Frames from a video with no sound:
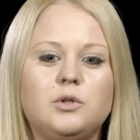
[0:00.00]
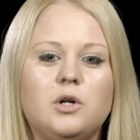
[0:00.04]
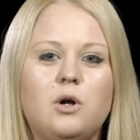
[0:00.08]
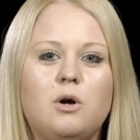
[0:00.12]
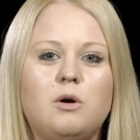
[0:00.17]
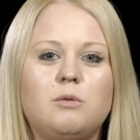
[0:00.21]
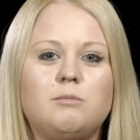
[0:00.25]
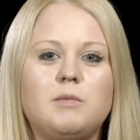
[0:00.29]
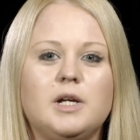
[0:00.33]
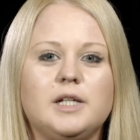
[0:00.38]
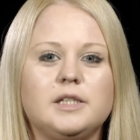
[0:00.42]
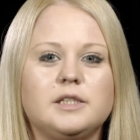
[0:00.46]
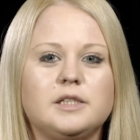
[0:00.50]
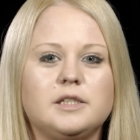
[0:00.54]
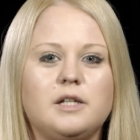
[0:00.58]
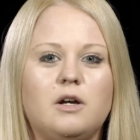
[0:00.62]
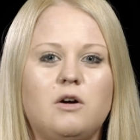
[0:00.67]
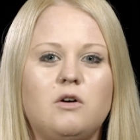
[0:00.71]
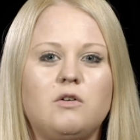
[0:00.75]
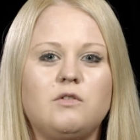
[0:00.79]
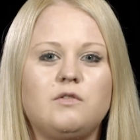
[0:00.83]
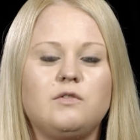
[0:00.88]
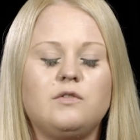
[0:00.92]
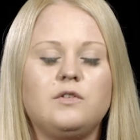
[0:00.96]
it all
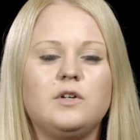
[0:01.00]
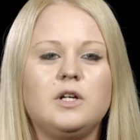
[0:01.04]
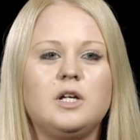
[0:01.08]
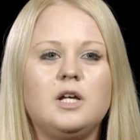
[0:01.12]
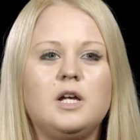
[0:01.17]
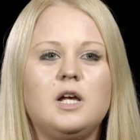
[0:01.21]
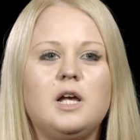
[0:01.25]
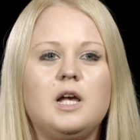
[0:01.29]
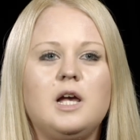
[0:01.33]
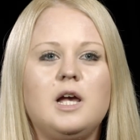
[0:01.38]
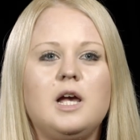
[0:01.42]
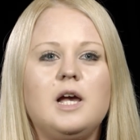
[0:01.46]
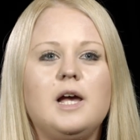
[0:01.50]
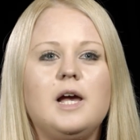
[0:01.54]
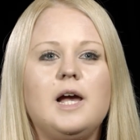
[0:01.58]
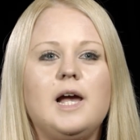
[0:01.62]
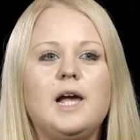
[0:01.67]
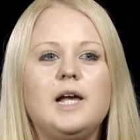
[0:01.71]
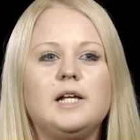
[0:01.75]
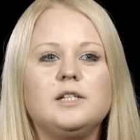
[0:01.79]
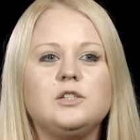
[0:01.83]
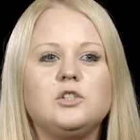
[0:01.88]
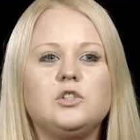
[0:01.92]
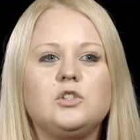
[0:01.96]
myself.
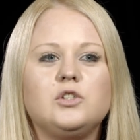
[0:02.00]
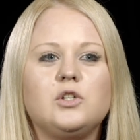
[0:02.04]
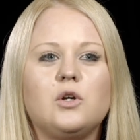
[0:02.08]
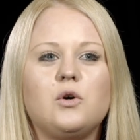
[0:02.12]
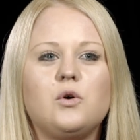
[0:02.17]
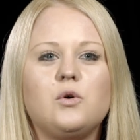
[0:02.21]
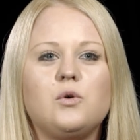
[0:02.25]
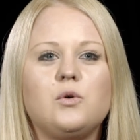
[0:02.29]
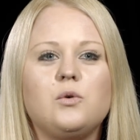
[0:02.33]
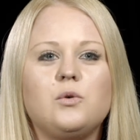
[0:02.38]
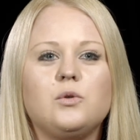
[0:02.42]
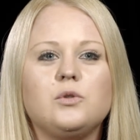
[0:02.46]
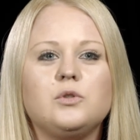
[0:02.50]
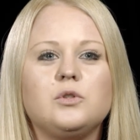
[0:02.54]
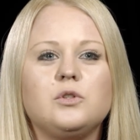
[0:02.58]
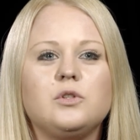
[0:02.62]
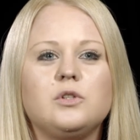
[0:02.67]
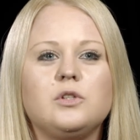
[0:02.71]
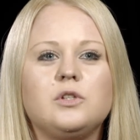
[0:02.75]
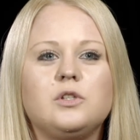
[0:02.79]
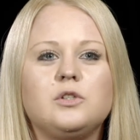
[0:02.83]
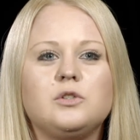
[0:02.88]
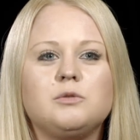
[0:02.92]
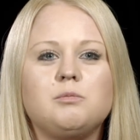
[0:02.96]
And so
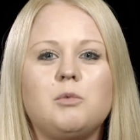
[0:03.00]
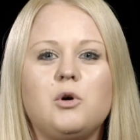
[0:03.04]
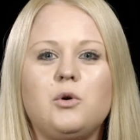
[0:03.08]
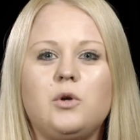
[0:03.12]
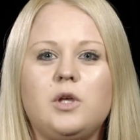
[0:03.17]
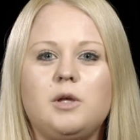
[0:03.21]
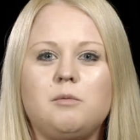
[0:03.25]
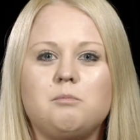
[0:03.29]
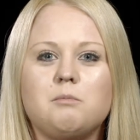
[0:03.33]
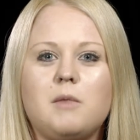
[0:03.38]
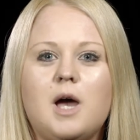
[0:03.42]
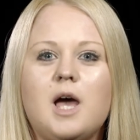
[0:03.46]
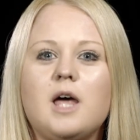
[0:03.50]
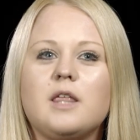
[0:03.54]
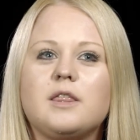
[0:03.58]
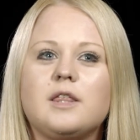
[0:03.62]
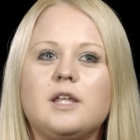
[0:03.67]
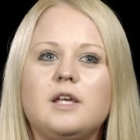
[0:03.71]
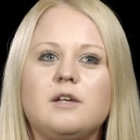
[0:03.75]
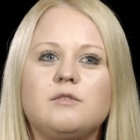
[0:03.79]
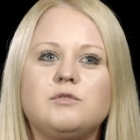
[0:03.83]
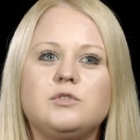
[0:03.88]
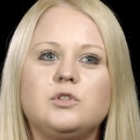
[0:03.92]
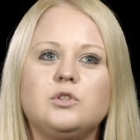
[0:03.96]
smoking
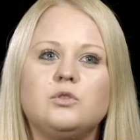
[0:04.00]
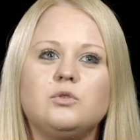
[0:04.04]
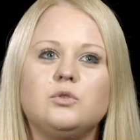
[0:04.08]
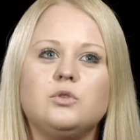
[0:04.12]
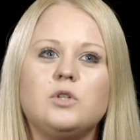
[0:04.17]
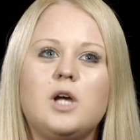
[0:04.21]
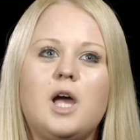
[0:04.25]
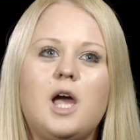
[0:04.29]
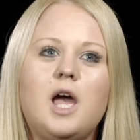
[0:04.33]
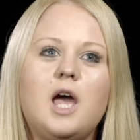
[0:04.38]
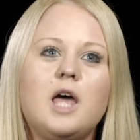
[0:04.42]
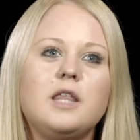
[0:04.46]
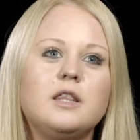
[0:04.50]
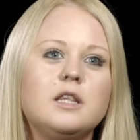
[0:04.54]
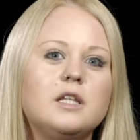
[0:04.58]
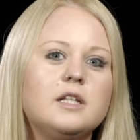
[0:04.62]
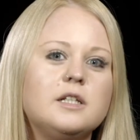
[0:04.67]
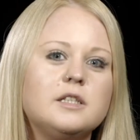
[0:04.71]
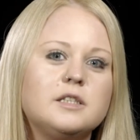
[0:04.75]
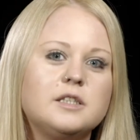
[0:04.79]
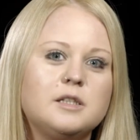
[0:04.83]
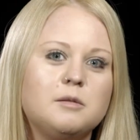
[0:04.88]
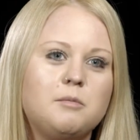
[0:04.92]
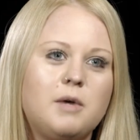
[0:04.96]
meth gives you
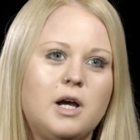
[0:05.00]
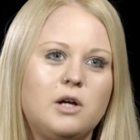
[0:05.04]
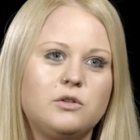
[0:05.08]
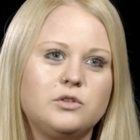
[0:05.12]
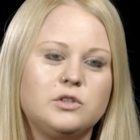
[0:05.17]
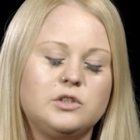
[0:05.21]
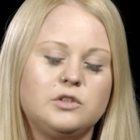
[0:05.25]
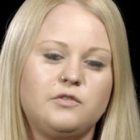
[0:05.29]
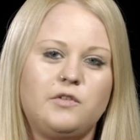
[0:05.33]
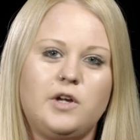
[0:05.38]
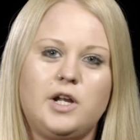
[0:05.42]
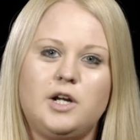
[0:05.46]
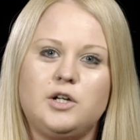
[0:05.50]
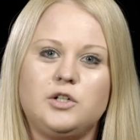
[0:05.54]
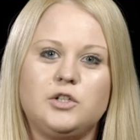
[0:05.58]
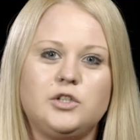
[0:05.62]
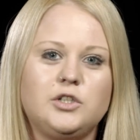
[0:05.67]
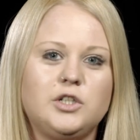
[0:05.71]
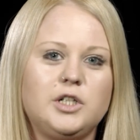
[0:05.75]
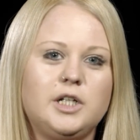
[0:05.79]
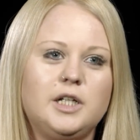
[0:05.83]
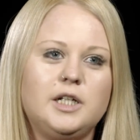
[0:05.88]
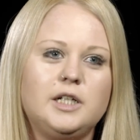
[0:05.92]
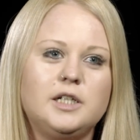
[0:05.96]
endless amounts of
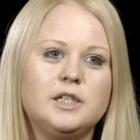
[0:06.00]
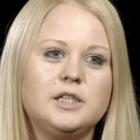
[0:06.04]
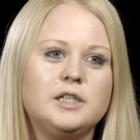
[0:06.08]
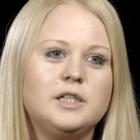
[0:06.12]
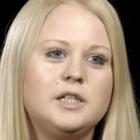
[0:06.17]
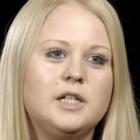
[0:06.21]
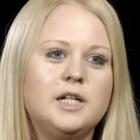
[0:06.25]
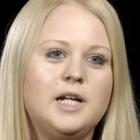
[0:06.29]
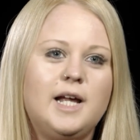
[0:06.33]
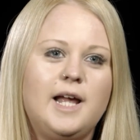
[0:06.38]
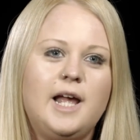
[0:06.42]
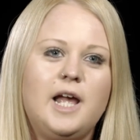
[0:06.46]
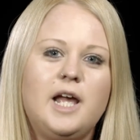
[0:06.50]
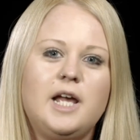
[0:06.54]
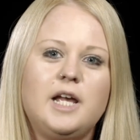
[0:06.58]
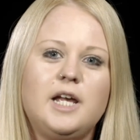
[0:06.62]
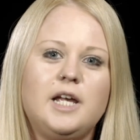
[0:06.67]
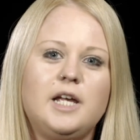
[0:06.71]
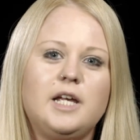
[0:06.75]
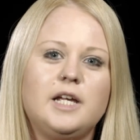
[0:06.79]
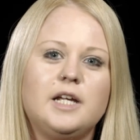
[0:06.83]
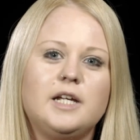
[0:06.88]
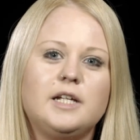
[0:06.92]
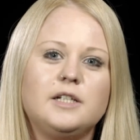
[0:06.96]
energy.
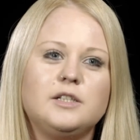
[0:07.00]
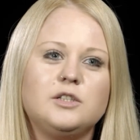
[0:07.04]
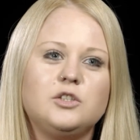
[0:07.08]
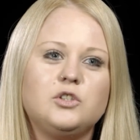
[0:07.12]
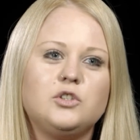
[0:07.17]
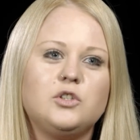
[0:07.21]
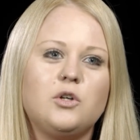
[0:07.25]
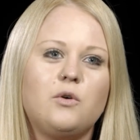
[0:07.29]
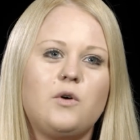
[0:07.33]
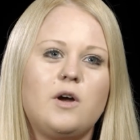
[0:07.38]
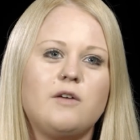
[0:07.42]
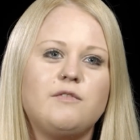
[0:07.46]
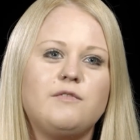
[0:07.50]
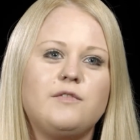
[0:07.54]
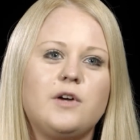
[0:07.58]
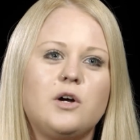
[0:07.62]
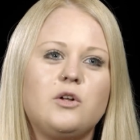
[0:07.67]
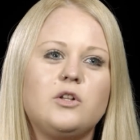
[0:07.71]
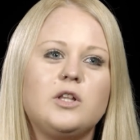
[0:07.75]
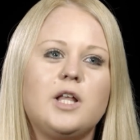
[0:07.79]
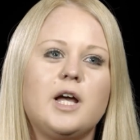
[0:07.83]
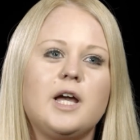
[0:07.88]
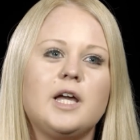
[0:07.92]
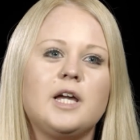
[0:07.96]
And so I
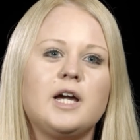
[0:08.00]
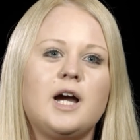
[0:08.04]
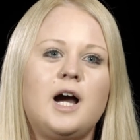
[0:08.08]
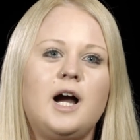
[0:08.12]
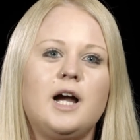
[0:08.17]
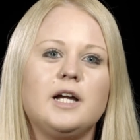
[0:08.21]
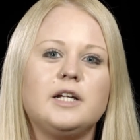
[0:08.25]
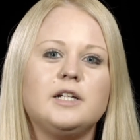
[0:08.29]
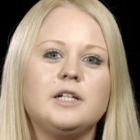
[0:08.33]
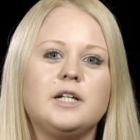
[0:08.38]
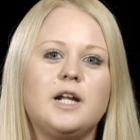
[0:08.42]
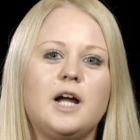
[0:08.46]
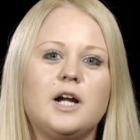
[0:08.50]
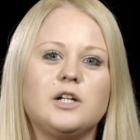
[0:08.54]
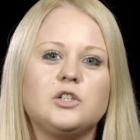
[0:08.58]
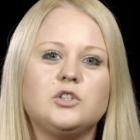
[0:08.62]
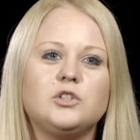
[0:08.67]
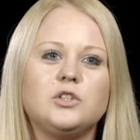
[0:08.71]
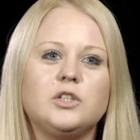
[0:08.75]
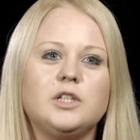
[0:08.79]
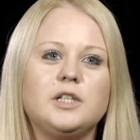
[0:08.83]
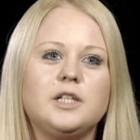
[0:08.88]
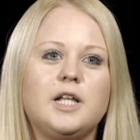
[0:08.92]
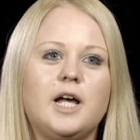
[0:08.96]
felt like I could
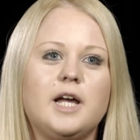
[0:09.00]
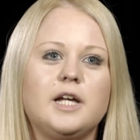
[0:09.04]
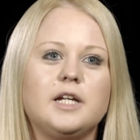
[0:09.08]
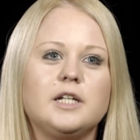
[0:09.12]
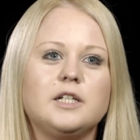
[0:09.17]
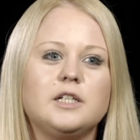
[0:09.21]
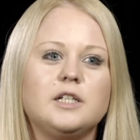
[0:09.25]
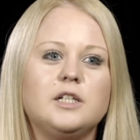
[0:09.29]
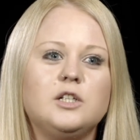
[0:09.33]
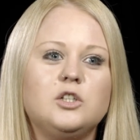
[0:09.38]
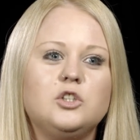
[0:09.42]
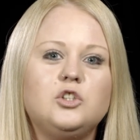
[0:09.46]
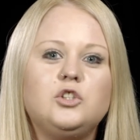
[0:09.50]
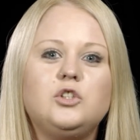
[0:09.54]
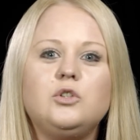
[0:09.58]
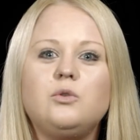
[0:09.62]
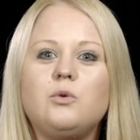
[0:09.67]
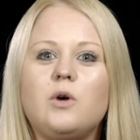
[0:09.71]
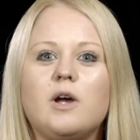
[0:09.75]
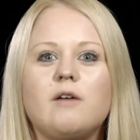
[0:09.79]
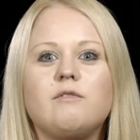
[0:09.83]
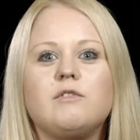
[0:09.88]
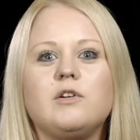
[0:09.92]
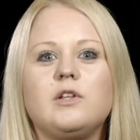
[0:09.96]
actually
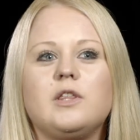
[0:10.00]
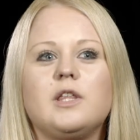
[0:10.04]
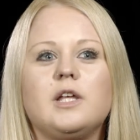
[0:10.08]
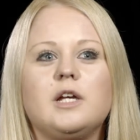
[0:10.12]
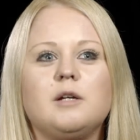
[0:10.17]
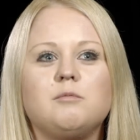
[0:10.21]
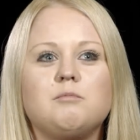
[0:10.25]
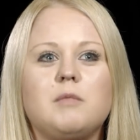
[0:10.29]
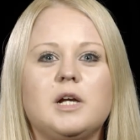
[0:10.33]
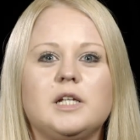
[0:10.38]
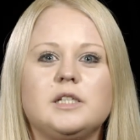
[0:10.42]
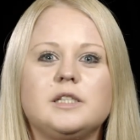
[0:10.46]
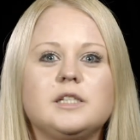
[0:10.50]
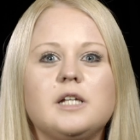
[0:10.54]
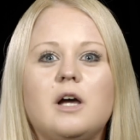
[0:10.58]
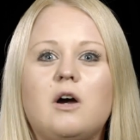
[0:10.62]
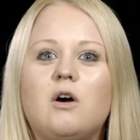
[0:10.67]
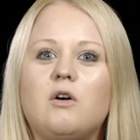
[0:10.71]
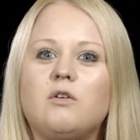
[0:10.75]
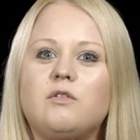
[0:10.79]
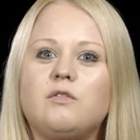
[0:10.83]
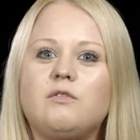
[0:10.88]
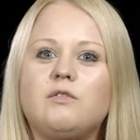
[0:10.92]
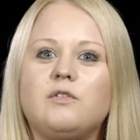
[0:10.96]
do everything
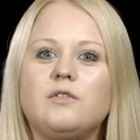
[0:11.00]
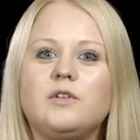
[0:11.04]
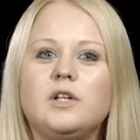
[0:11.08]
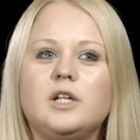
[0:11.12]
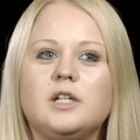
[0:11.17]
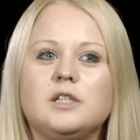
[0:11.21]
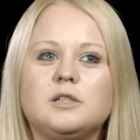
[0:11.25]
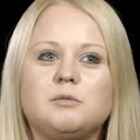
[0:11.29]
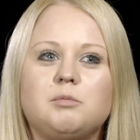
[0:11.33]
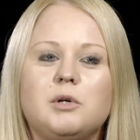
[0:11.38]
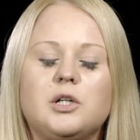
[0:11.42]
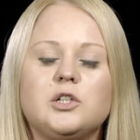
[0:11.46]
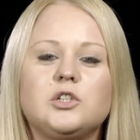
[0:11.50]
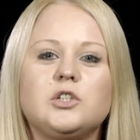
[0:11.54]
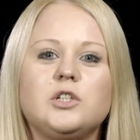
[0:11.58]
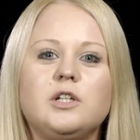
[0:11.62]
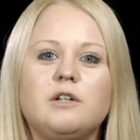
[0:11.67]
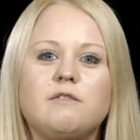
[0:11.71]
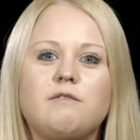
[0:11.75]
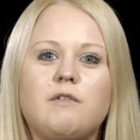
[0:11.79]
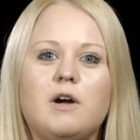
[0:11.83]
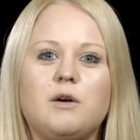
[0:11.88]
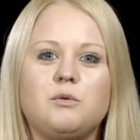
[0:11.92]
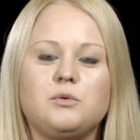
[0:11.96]
myself, especially
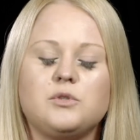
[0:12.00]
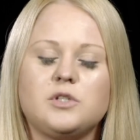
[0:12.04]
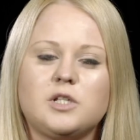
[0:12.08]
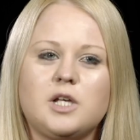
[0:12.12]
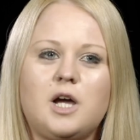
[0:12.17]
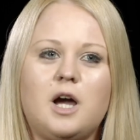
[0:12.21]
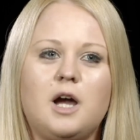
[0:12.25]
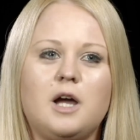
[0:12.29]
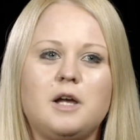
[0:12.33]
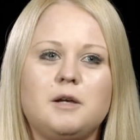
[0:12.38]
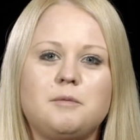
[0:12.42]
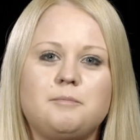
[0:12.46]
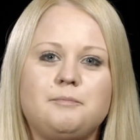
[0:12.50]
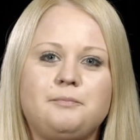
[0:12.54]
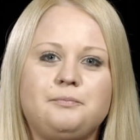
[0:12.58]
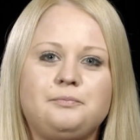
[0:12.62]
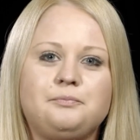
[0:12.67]
if I was high.